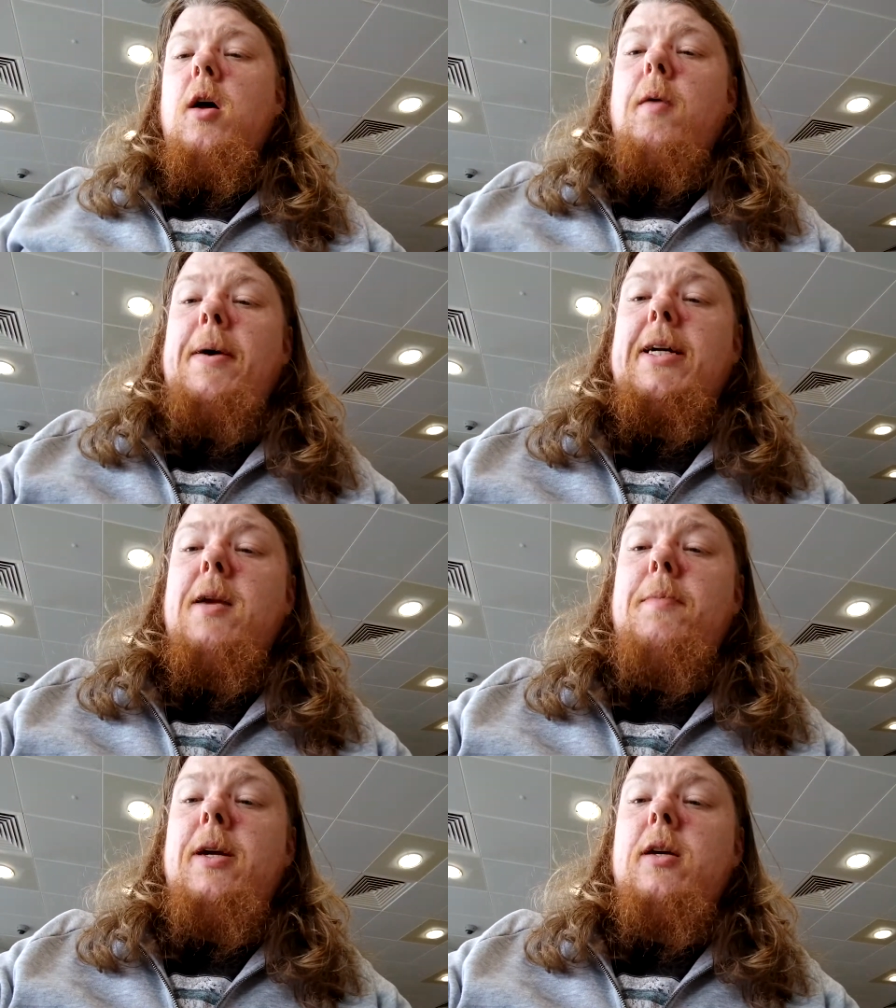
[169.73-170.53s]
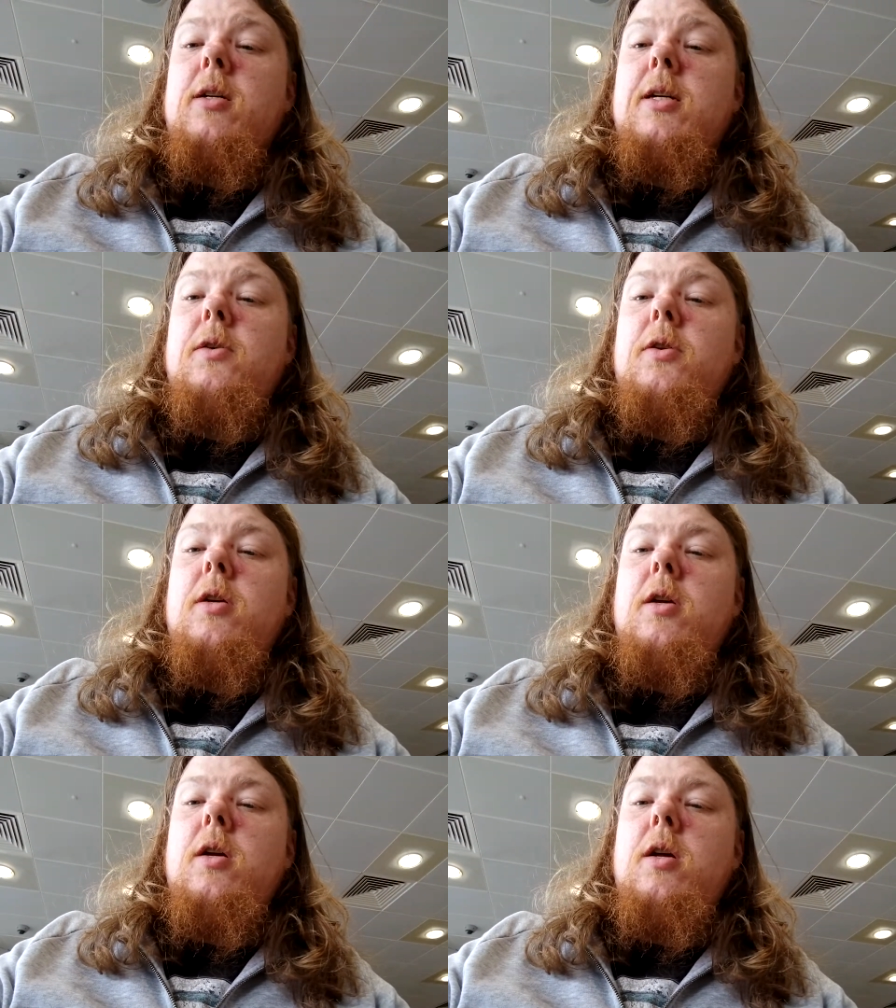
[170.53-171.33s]
I'll back in a minute, guys. I go.
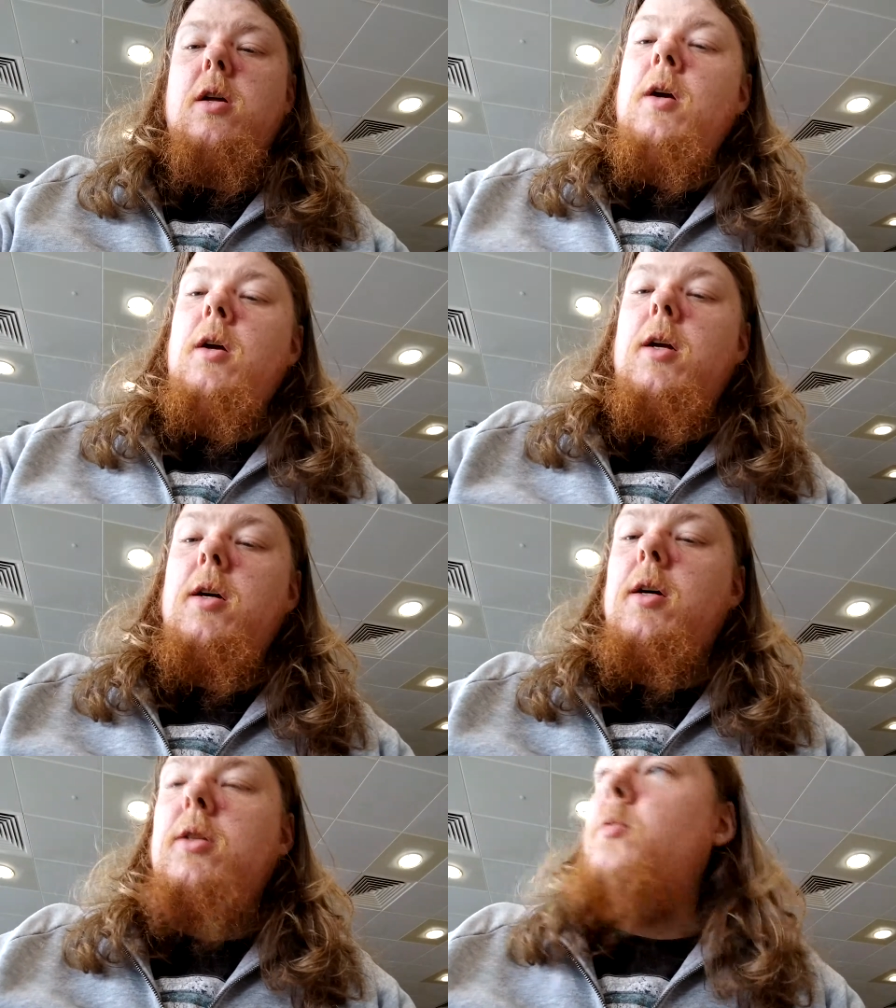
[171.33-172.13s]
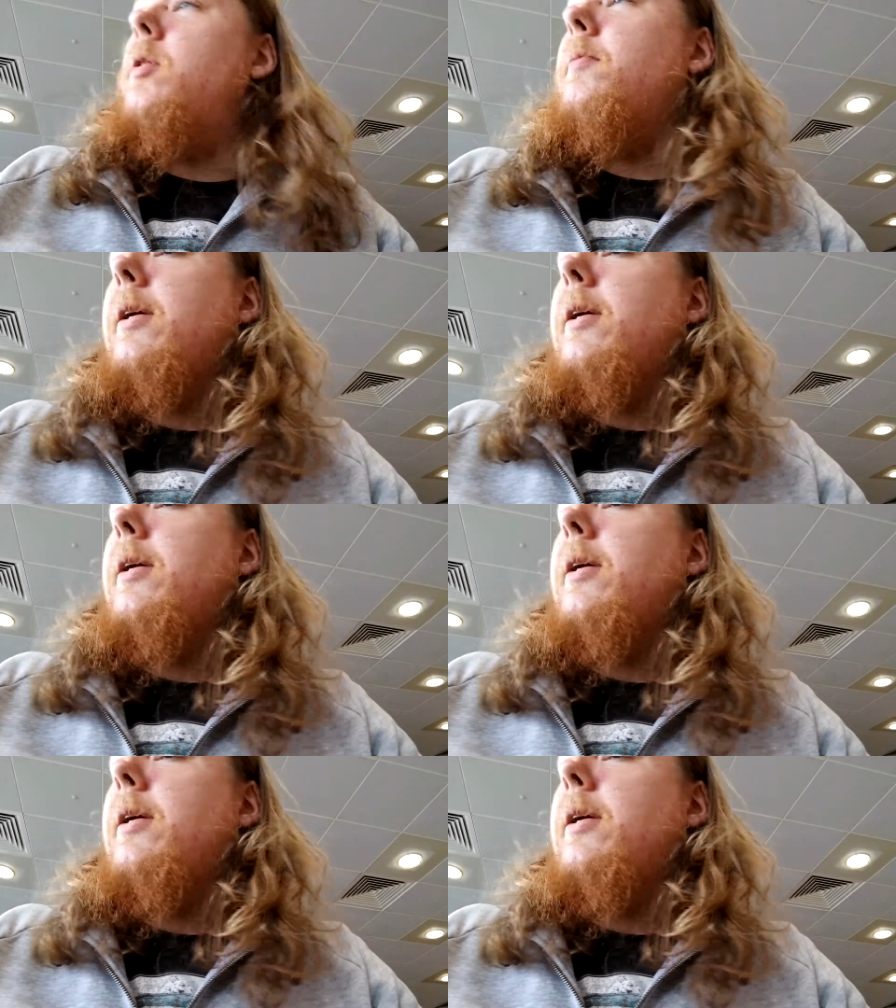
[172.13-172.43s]
Oh no, I don't want